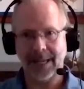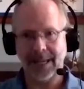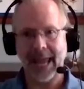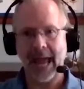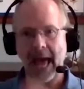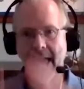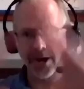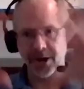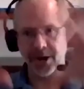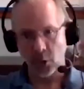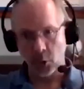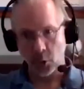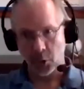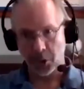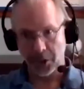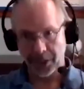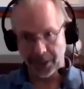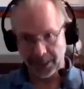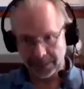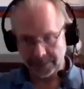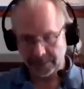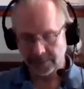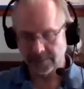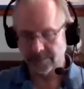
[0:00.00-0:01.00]
so
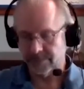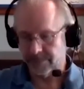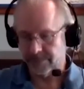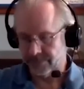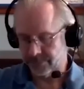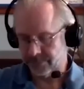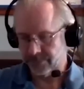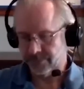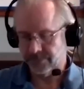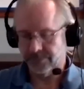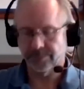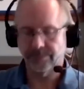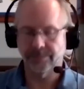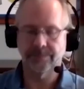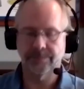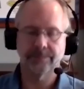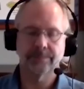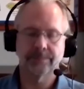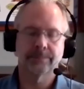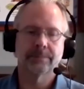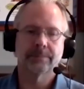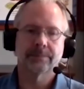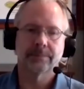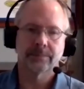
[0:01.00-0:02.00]
category. That, mm-hmm. Right,
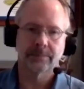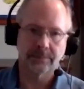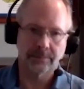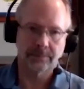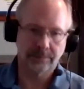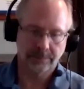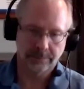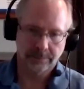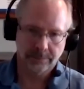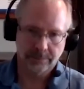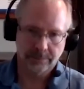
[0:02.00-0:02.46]
exactly.